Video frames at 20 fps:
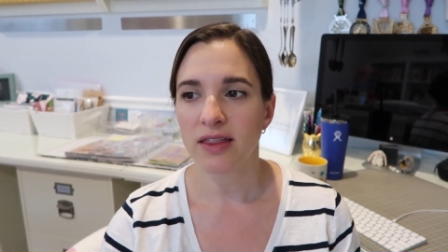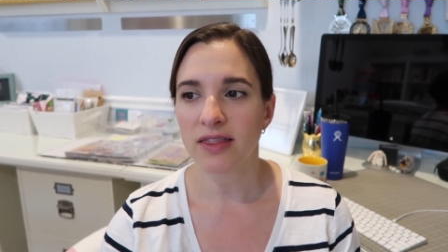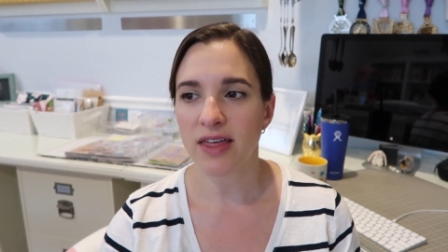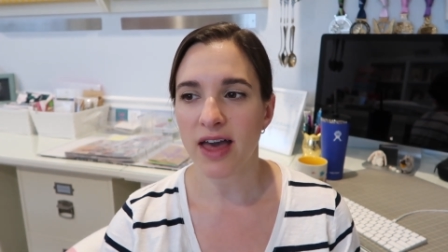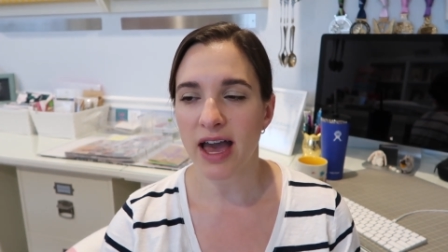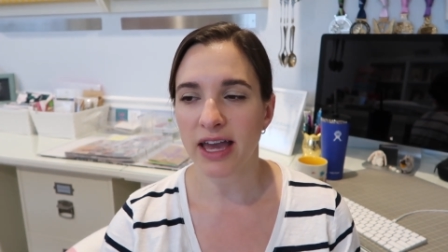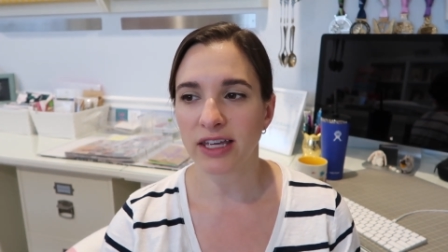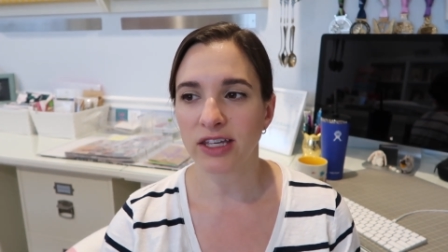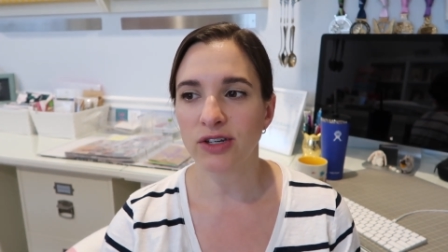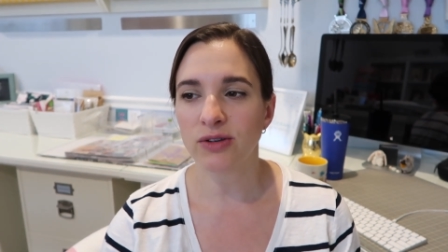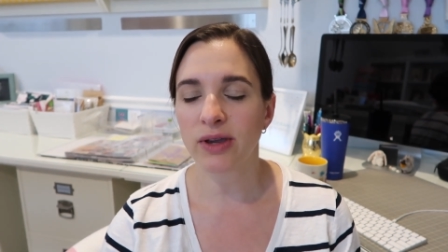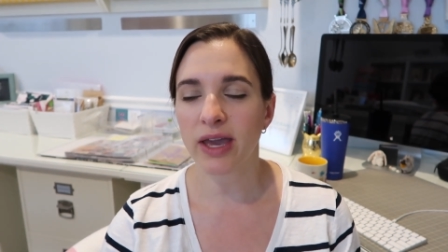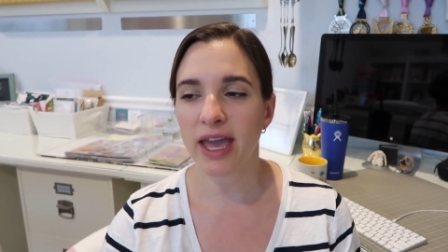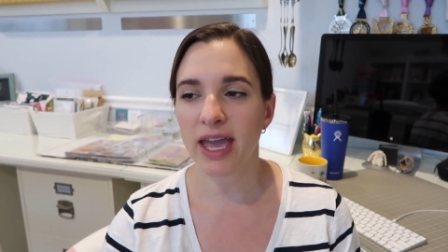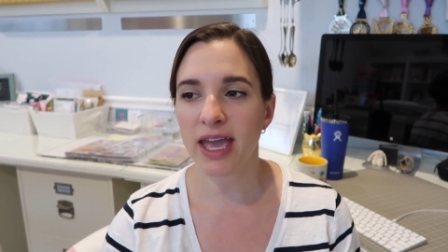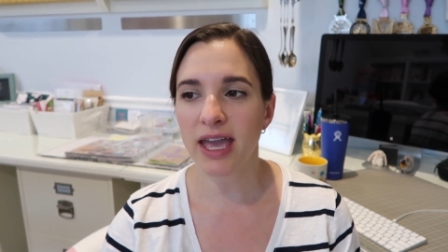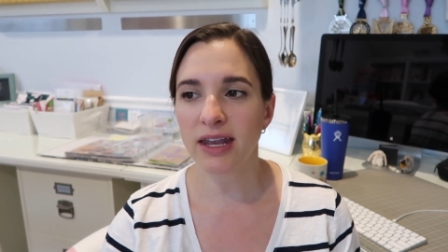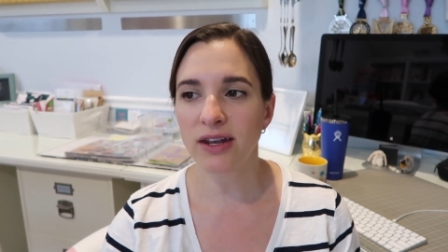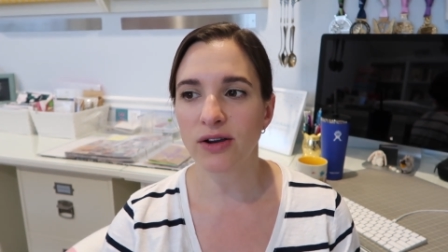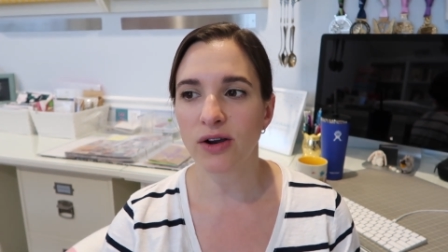that you
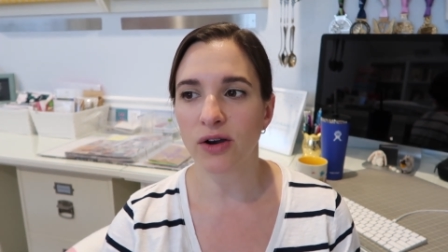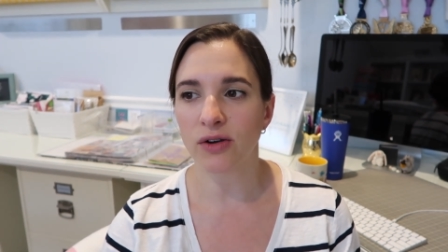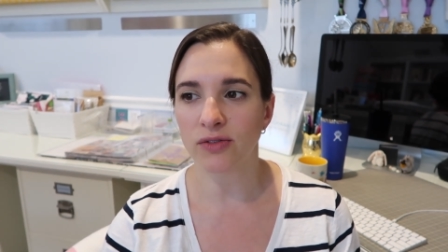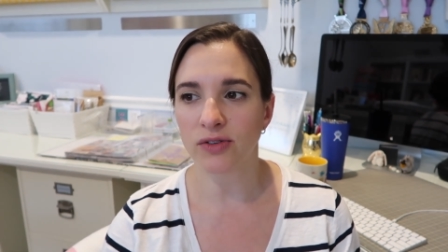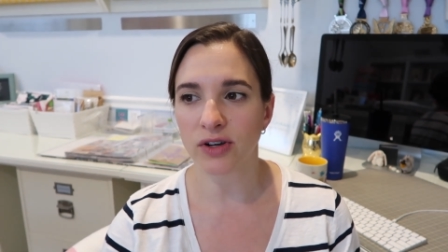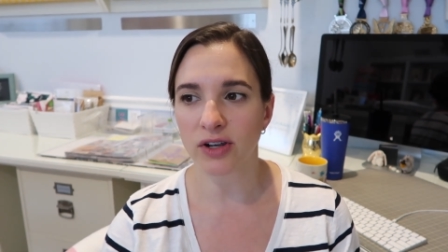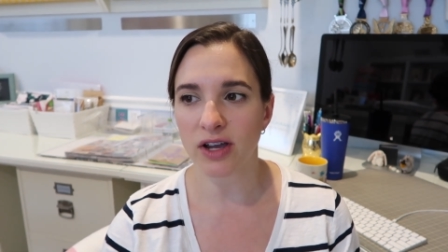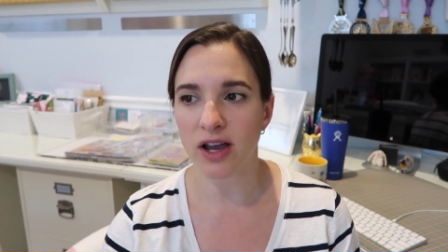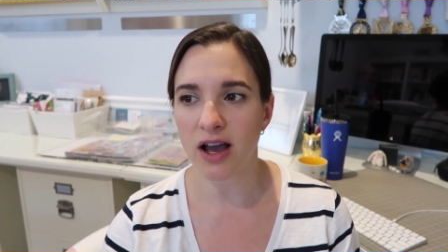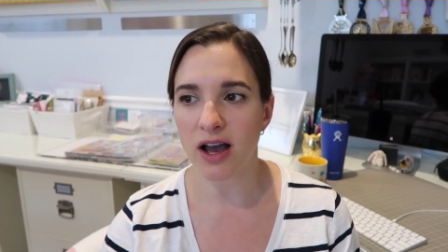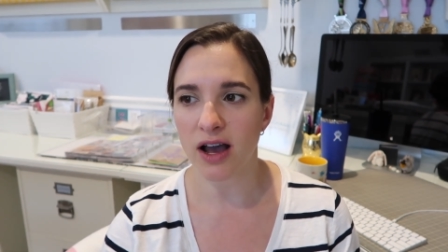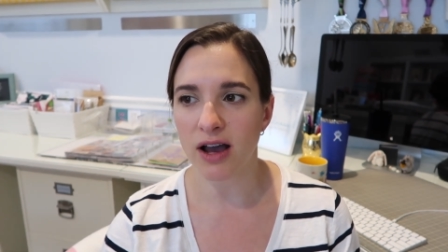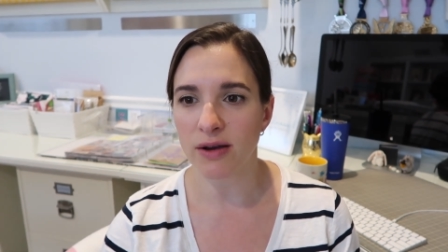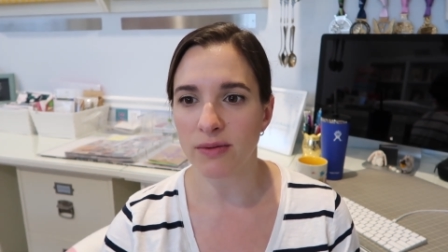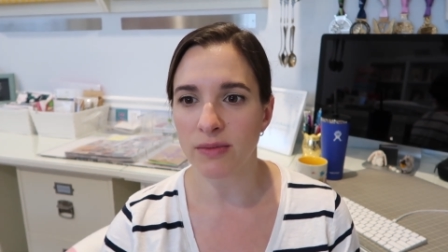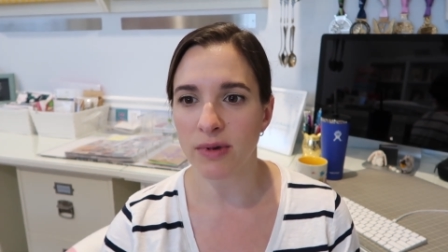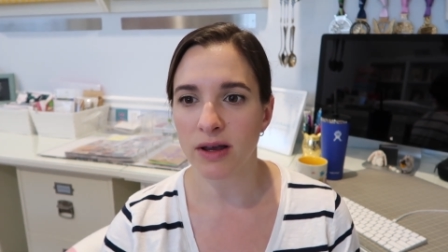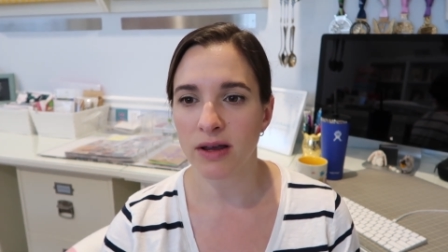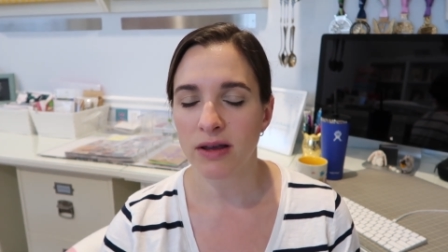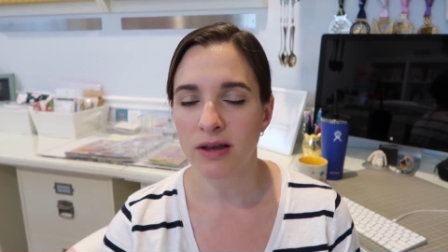can
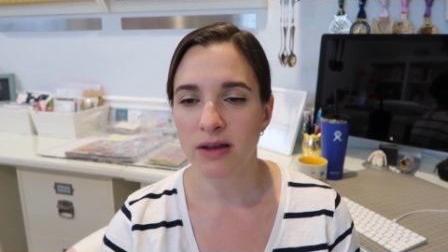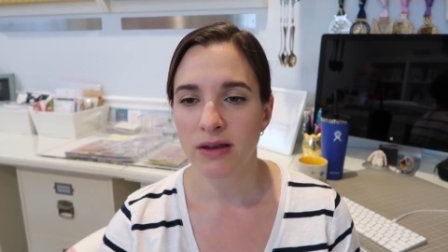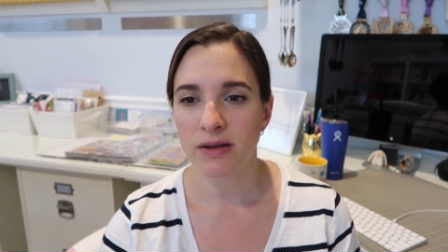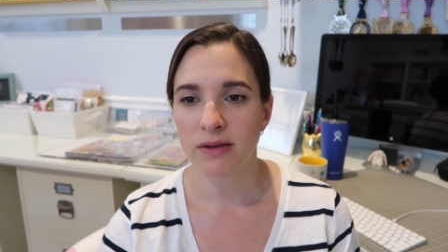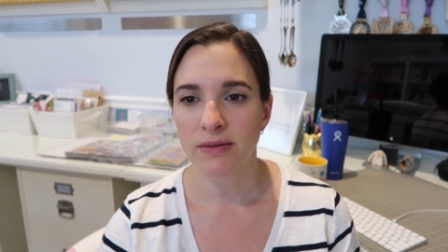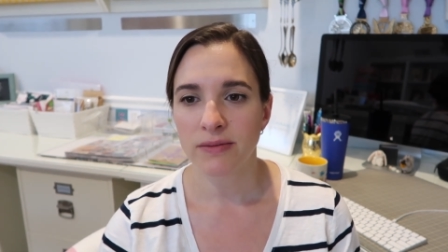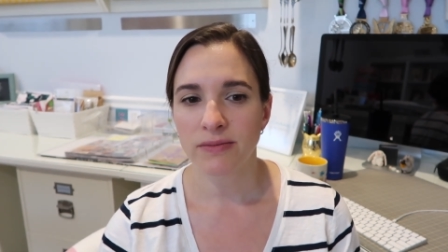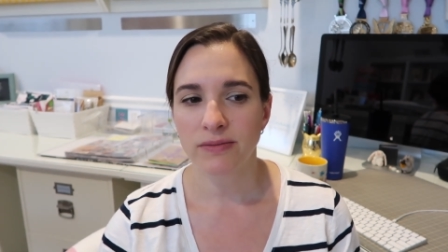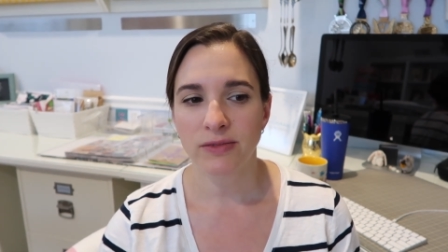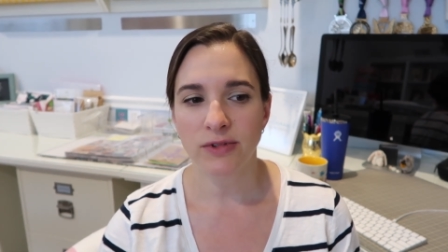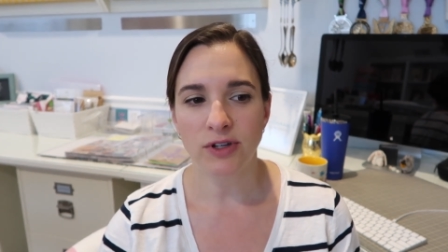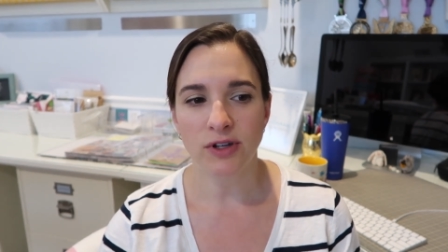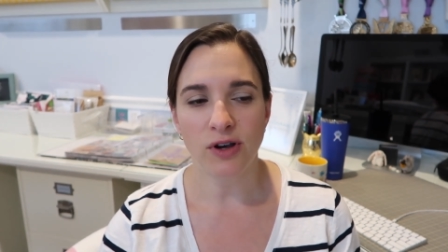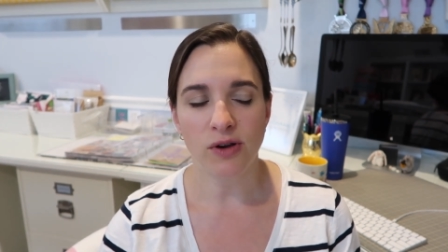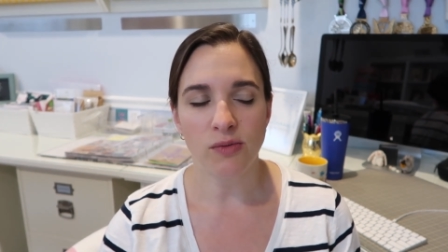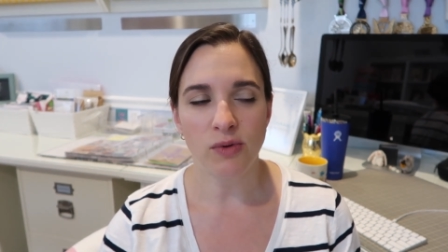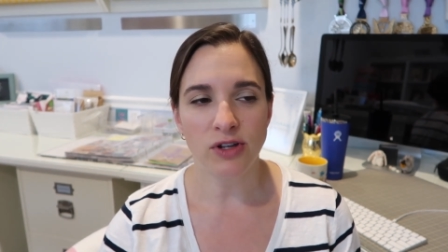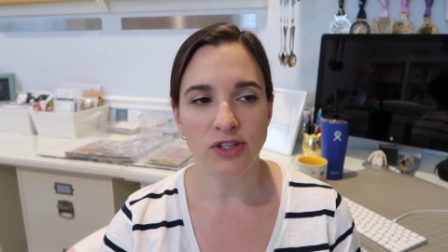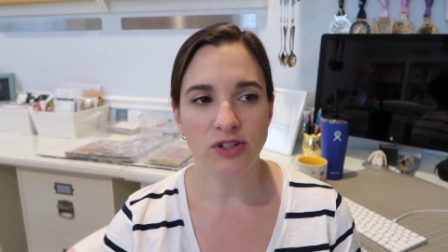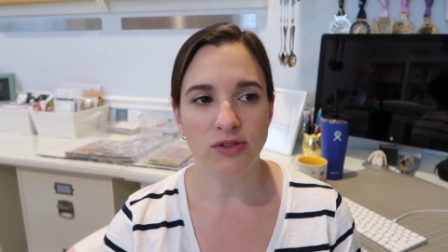overcome, you
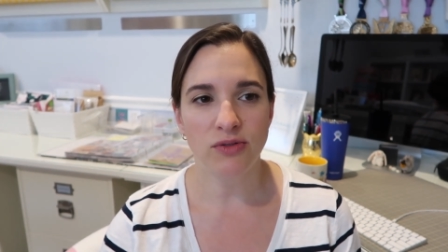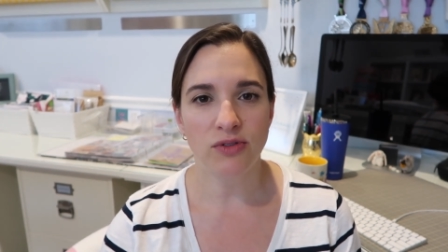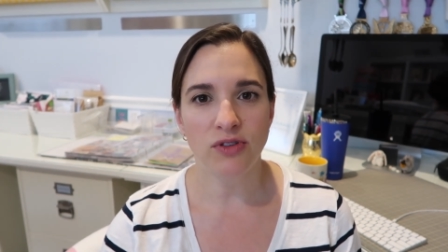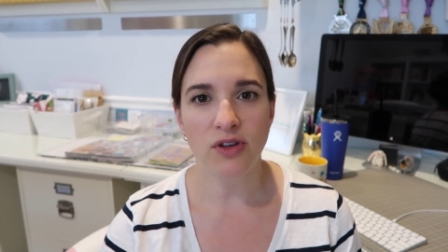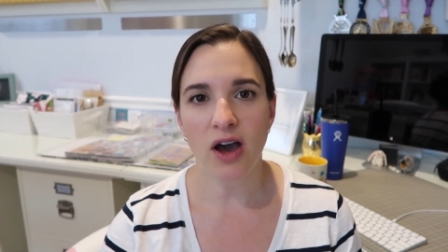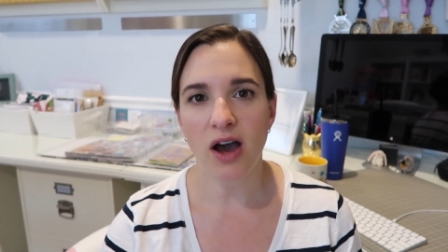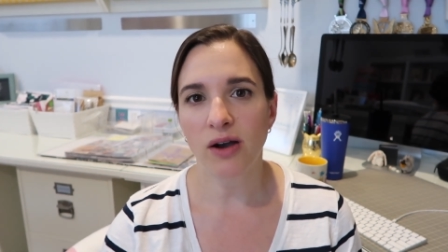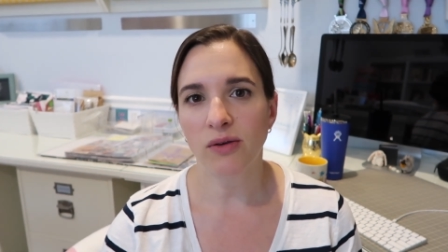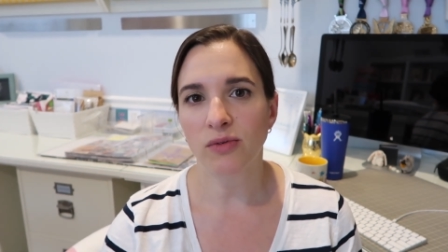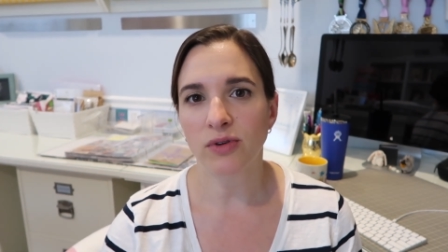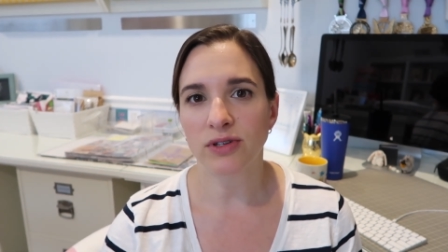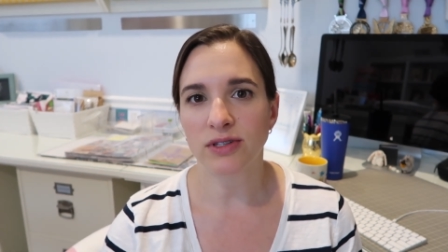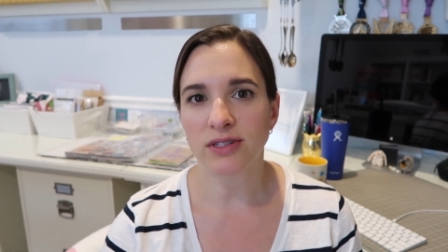know, what you thought